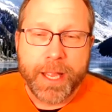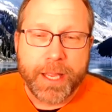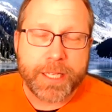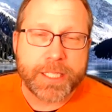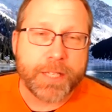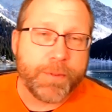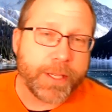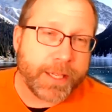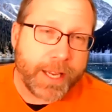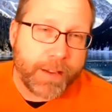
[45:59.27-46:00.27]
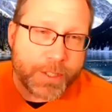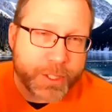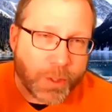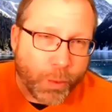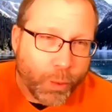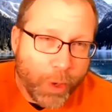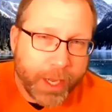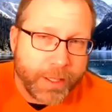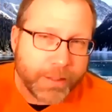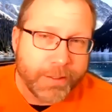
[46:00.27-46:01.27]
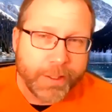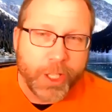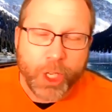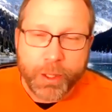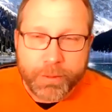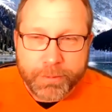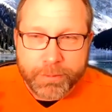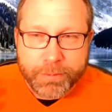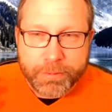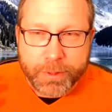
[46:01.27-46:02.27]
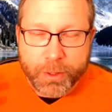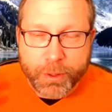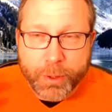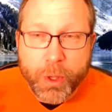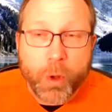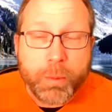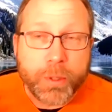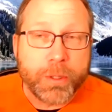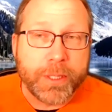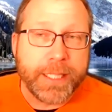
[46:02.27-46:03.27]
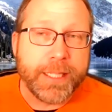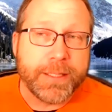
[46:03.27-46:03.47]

is if we can have just a one globally